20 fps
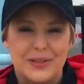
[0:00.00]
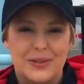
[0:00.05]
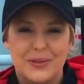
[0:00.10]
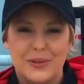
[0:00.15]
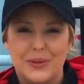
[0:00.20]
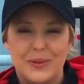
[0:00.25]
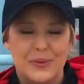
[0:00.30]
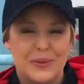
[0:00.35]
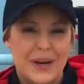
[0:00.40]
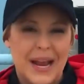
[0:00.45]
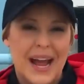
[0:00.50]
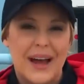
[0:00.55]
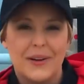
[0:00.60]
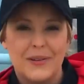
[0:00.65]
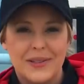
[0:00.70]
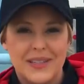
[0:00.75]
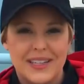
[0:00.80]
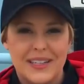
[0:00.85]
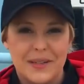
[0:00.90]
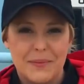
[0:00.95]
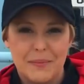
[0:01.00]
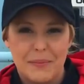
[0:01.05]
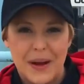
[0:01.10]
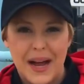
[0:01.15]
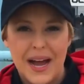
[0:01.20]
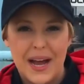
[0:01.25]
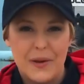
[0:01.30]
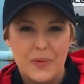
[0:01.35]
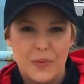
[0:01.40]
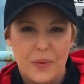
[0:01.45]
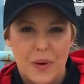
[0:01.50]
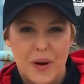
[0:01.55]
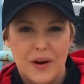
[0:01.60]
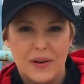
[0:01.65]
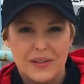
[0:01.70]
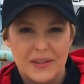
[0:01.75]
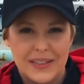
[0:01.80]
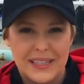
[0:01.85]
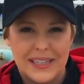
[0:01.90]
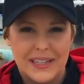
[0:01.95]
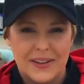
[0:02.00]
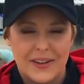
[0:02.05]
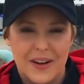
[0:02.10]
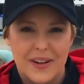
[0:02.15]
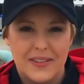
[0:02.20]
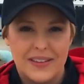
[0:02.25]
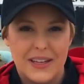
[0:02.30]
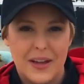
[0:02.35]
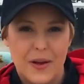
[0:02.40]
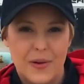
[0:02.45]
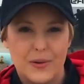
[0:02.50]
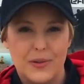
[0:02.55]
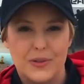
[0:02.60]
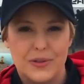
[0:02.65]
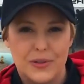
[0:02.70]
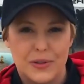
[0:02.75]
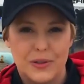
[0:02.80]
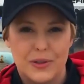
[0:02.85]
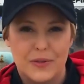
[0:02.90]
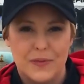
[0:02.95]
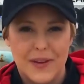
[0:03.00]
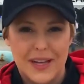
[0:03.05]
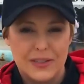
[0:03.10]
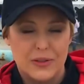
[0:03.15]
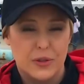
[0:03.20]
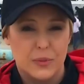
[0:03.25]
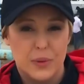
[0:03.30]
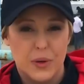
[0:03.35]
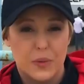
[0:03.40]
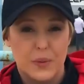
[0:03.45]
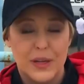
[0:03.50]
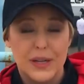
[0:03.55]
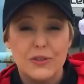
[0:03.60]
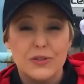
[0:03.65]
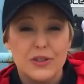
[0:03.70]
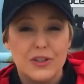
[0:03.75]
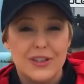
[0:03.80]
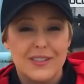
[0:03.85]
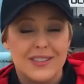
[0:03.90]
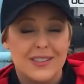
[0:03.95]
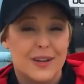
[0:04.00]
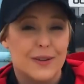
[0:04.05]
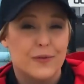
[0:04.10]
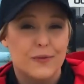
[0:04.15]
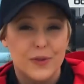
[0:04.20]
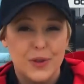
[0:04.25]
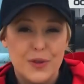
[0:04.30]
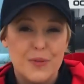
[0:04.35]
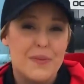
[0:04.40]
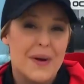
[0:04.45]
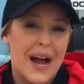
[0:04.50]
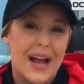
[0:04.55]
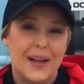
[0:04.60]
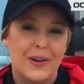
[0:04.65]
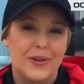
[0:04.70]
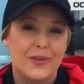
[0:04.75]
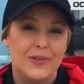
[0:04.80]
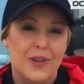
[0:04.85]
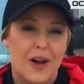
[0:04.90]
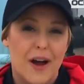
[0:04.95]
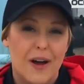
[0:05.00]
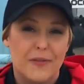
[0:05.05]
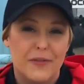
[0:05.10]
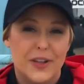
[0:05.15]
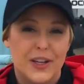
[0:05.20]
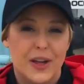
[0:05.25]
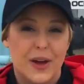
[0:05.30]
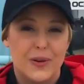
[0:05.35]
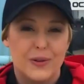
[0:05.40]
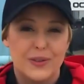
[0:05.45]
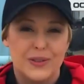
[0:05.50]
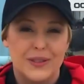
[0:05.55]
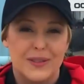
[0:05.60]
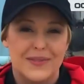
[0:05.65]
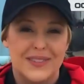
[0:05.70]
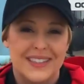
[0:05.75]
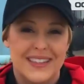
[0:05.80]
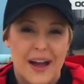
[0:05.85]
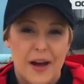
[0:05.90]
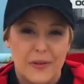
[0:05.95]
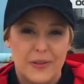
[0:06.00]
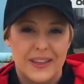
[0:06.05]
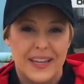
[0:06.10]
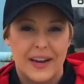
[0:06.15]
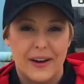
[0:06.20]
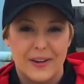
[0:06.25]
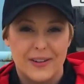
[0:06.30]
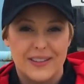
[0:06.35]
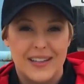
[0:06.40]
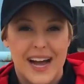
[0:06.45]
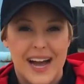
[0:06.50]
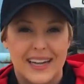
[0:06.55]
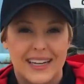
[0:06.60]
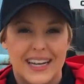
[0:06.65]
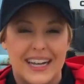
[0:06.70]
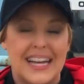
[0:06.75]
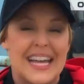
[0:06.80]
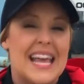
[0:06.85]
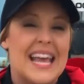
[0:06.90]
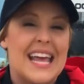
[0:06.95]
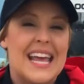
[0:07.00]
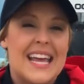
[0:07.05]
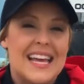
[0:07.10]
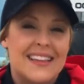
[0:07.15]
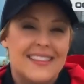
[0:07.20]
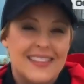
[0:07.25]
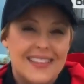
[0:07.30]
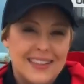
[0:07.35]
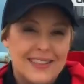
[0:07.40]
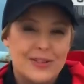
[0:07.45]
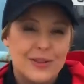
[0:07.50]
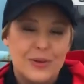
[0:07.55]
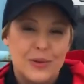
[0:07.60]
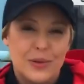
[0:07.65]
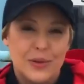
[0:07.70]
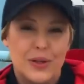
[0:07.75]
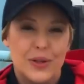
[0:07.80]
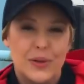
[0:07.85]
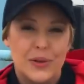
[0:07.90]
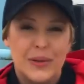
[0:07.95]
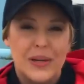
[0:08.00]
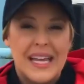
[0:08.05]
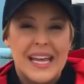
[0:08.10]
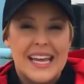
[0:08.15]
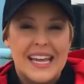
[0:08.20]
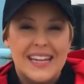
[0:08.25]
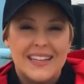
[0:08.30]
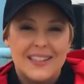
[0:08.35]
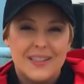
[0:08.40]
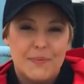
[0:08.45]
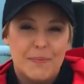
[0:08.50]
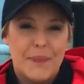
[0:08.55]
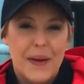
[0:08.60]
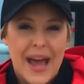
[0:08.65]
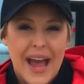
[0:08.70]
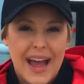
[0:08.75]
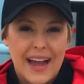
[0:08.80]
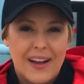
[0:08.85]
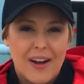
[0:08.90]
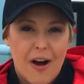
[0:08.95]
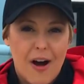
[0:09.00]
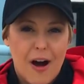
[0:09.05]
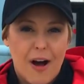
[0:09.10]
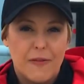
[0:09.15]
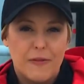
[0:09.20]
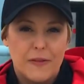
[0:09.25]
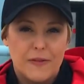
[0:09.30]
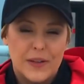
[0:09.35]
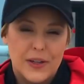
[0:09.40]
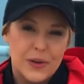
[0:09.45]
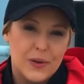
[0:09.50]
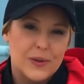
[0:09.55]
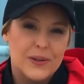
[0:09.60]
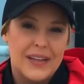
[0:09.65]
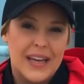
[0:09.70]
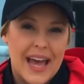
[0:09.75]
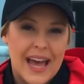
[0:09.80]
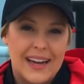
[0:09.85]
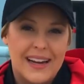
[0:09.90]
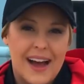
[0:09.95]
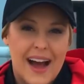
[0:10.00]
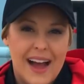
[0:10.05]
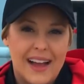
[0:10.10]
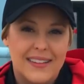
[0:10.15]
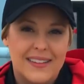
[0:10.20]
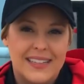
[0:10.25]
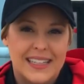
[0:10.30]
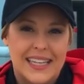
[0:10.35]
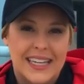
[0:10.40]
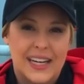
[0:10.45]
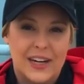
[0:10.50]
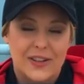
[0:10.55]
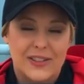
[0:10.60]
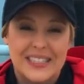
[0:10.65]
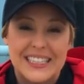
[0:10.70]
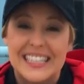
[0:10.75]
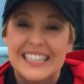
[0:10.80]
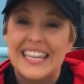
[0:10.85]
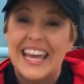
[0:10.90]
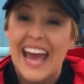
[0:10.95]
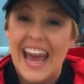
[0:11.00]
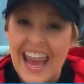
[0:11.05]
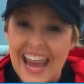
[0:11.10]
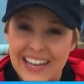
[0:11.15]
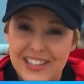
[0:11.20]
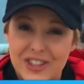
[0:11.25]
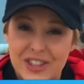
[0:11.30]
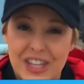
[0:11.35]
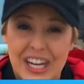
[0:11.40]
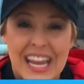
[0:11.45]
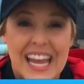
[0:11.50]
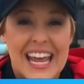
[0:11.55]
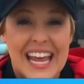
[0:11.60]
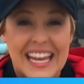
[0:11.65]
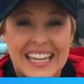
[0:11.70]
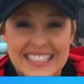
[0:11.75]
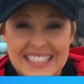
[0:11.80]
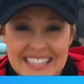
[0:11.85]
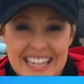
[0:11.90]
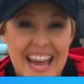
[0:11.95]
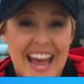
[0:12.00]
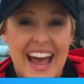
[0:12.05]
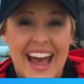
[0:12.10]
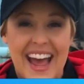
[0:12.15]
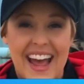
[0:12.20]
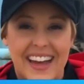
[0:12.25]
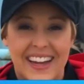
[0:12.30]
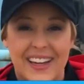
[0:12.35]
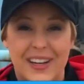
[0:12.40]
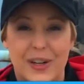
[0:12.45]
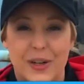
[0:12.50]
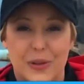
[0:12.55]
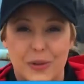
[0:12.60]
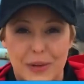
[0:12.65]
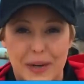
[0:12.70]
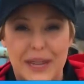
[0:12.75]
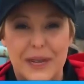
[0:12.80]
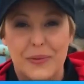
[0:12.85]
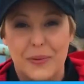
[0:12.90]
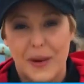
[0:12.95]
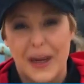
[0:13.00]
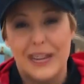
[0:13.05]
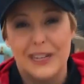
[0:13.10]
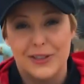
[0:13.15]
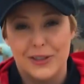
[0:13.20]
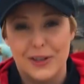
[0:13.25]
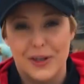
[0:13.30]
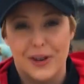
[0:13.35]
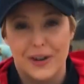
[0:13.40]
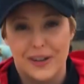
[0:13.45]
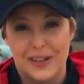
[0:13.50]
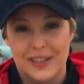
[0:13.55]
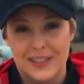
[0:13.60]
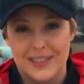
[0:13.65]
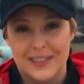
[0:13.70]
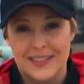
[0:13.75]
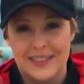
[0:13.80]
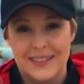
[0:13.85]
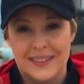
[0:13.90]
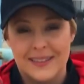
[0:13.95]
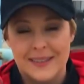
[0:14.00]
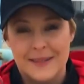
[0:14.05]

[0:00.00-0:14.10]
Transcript: surrounded by water here on the OCEARCH search vessel, but we are just a few miles off the coast of South Carolina. This crew is back off of Hilton Head Island here to catch and tag great white sharks.